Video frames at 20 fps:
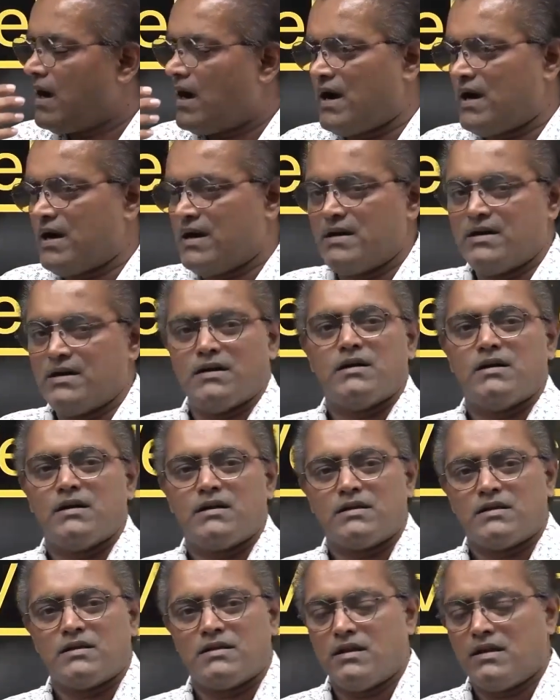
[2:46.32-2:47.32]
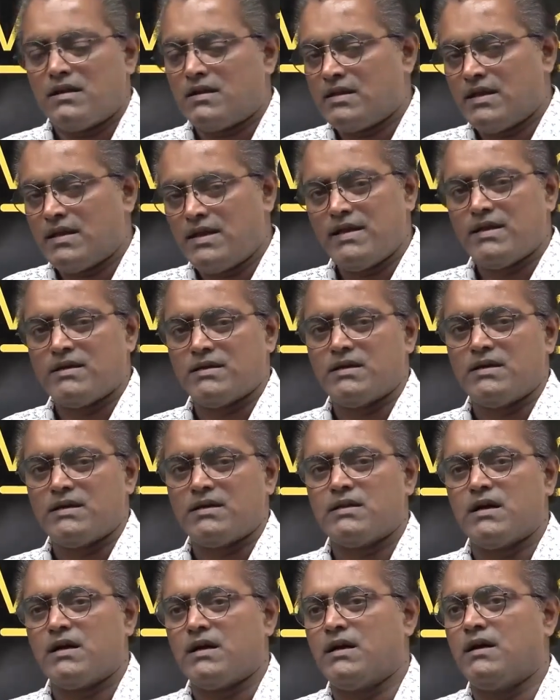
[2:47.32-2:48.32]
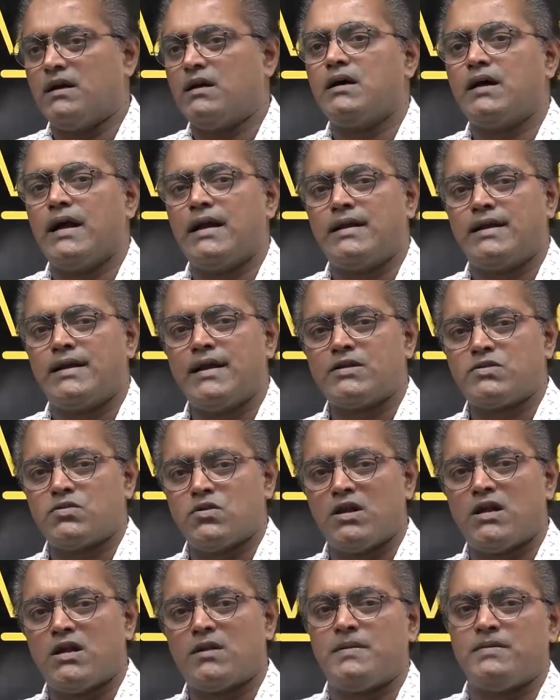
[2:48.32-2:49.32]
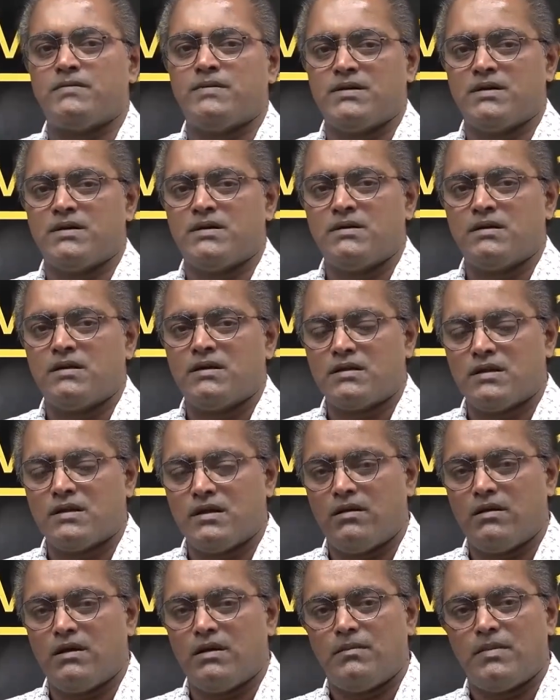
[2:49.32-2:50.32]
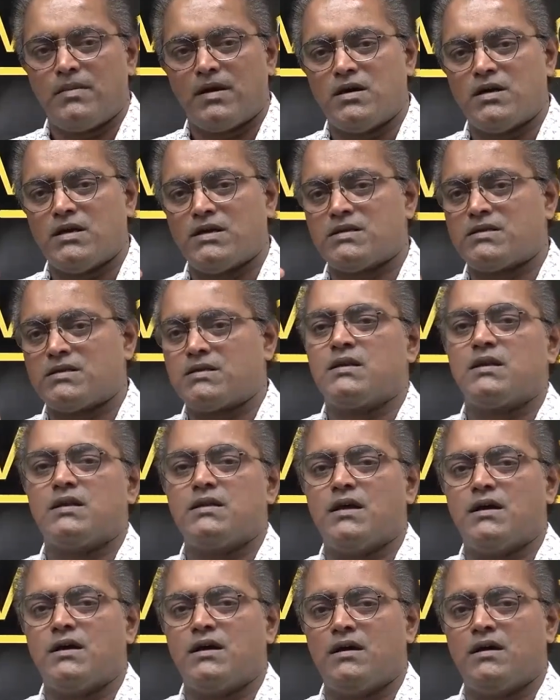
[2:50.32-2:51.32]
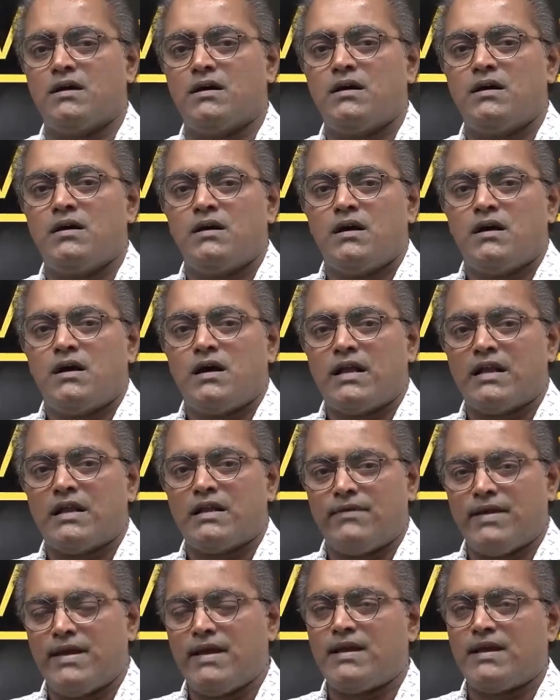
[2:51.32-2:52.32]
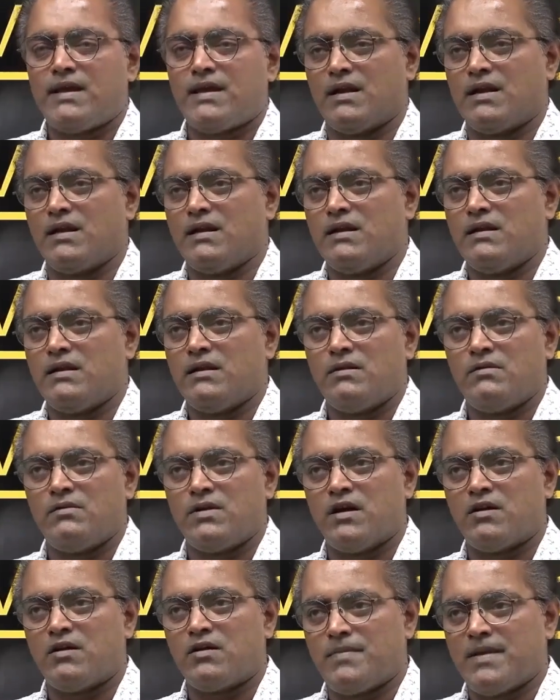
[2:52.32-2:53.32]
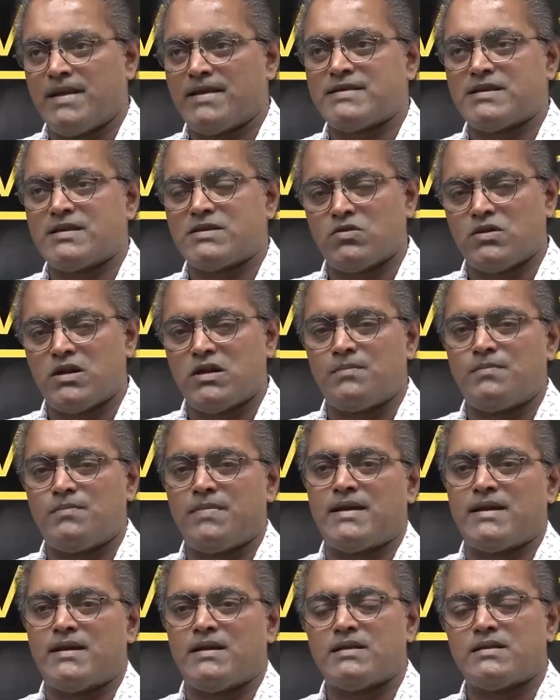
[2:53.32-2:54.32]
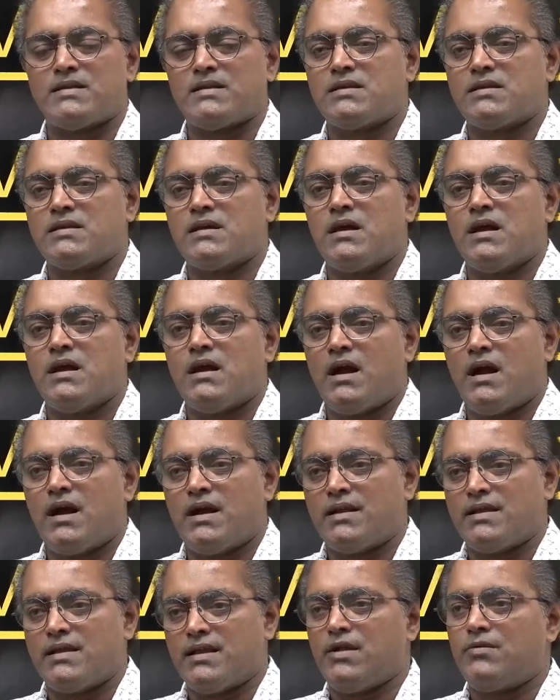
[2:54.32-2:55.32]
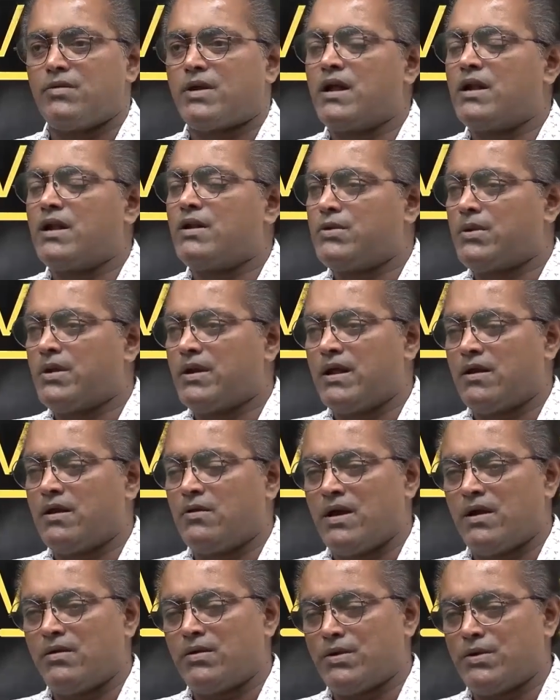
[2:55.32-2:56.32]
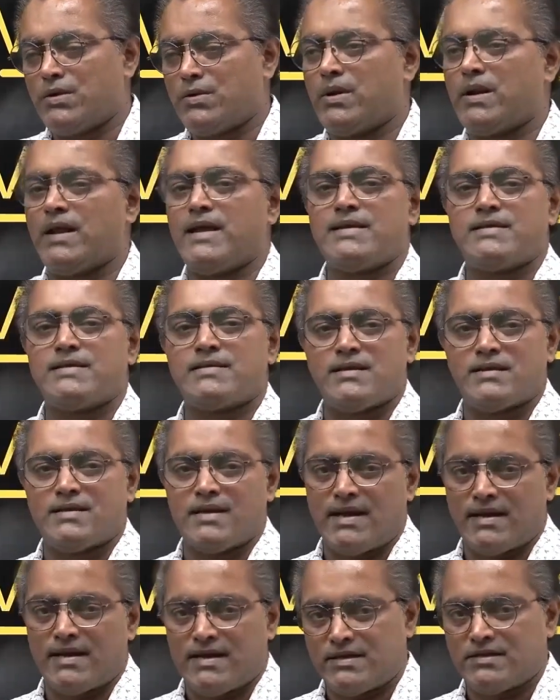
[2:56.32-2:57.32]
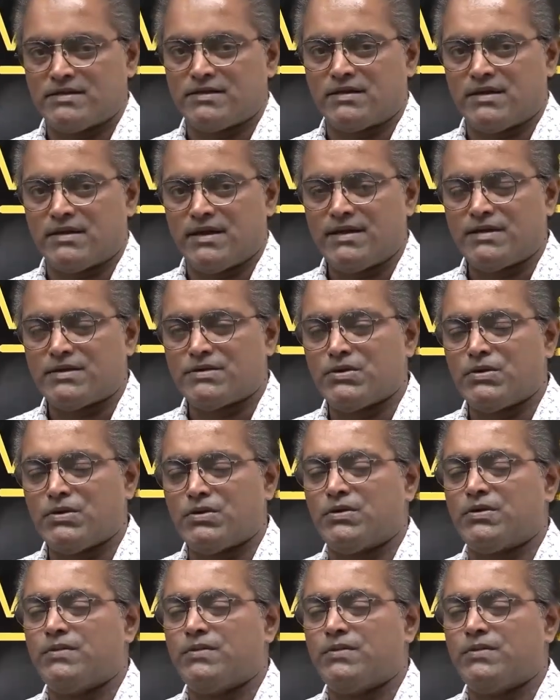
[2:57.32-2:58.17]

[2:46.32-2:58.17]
and here the entire solar power, because in the vehicle, we have to place the solar panels, and then we have to utilize that energy, right? So